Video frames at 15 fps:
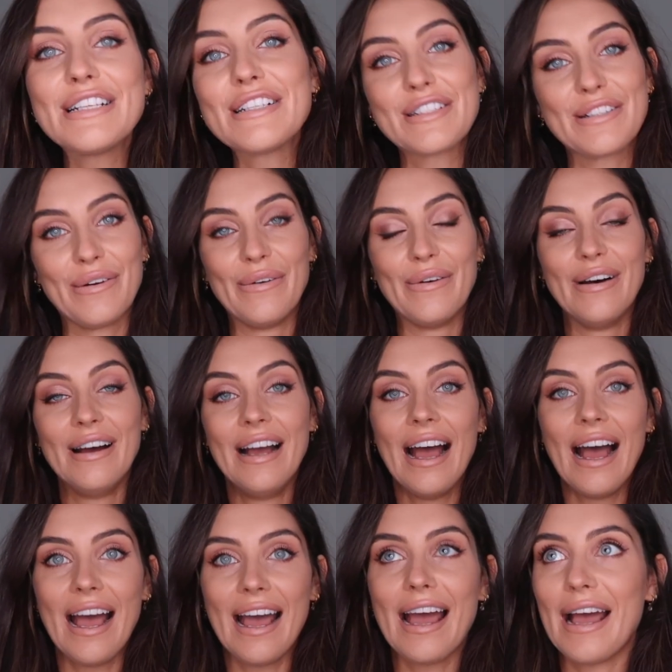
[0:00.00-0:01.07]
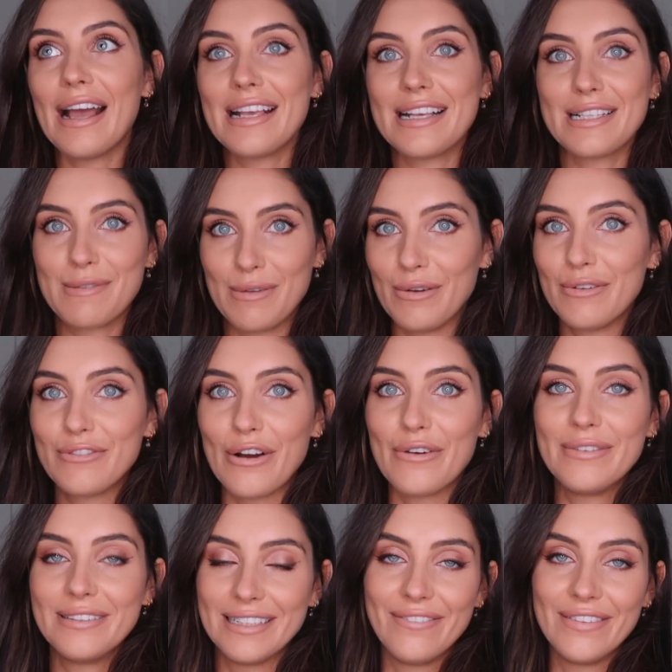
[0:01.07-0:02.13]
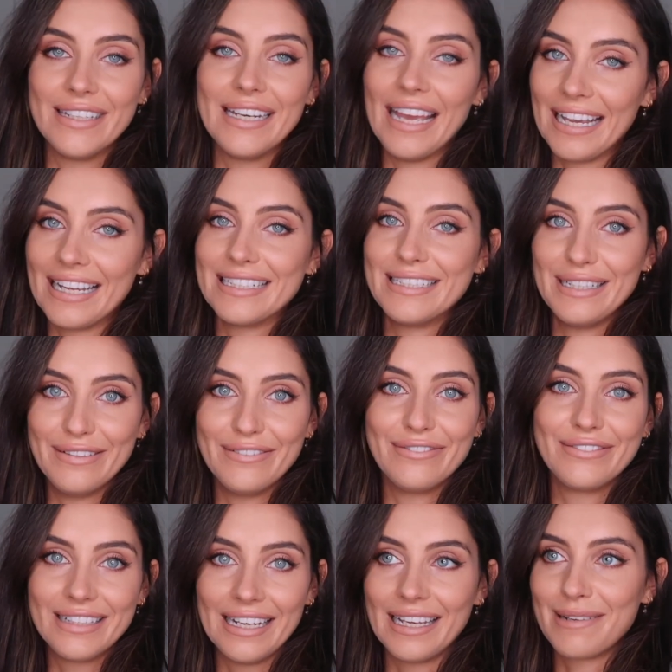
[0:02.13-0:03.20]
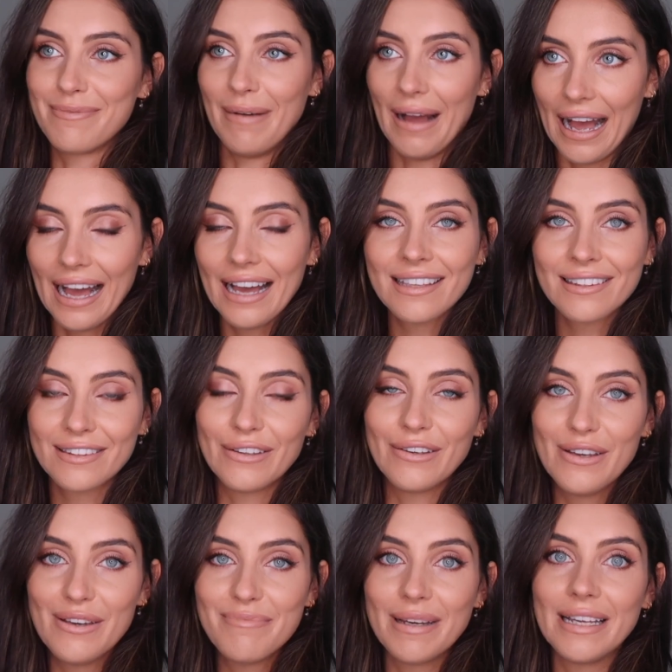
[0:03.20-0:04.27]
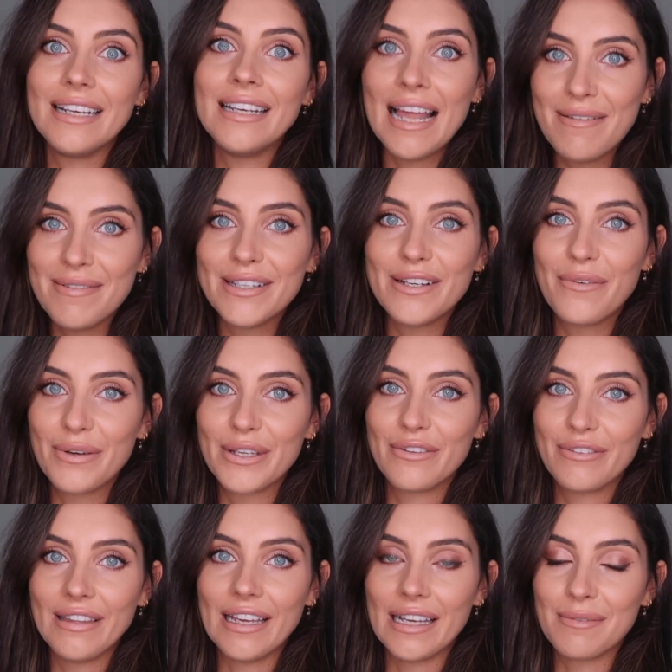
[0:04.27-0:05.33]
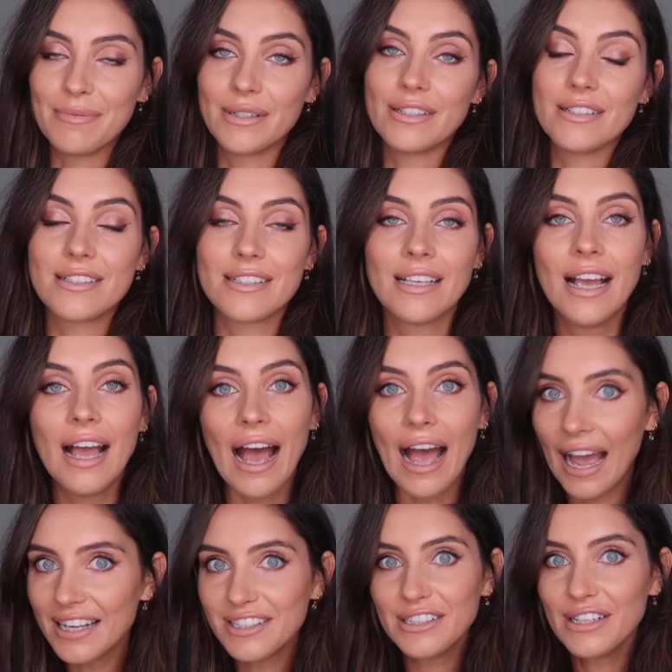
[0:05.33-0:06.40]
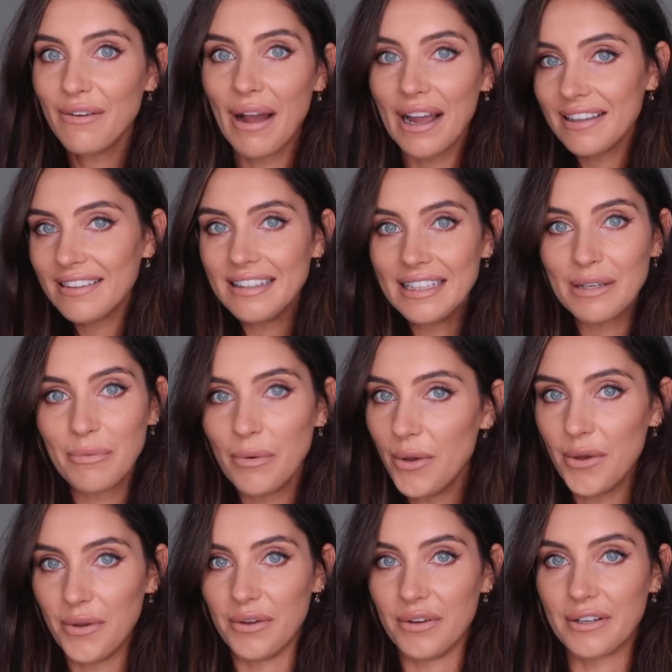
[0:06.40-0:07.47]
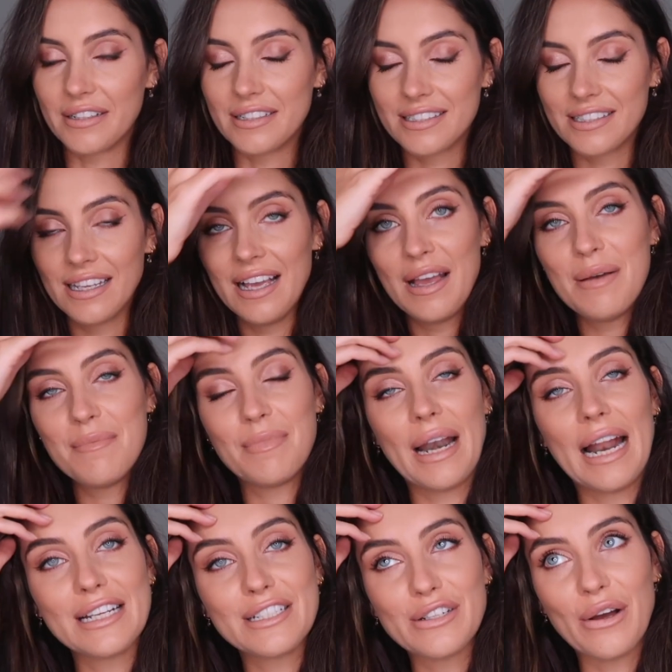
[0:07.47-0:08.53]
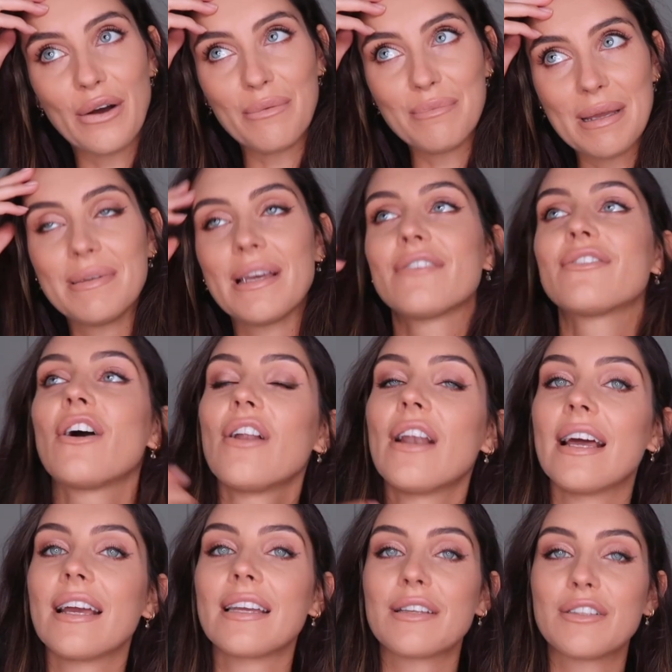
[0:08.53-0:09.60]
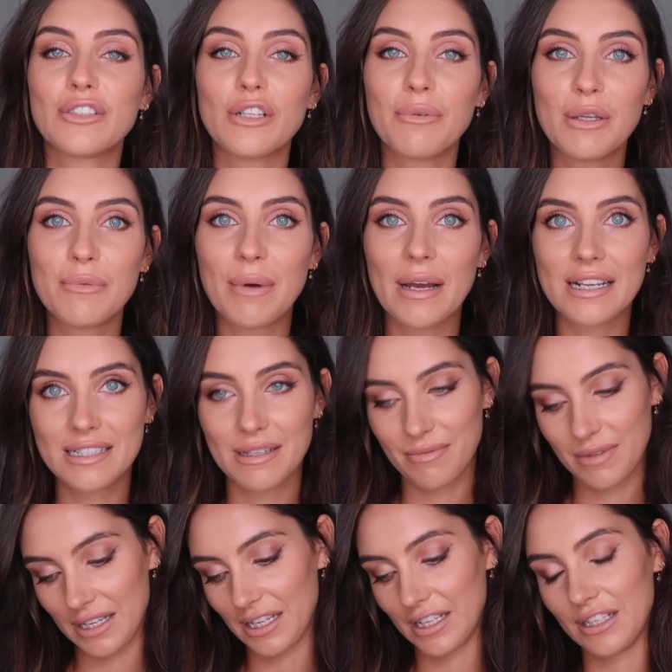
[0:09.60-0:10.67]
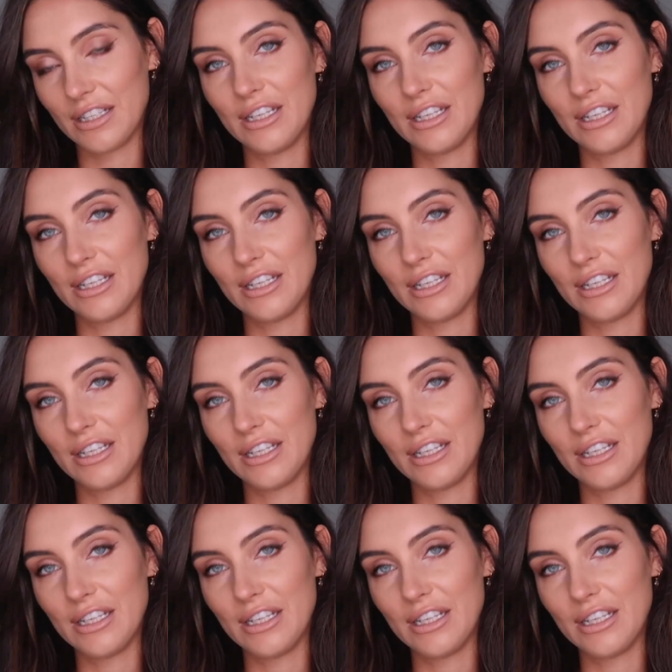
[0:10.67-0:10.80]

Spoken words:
So it's sort of going down the negative like path here, but let me know what you think, because I don't know, I think it works, but I don't know, maybe I've got like, do you know when you buy something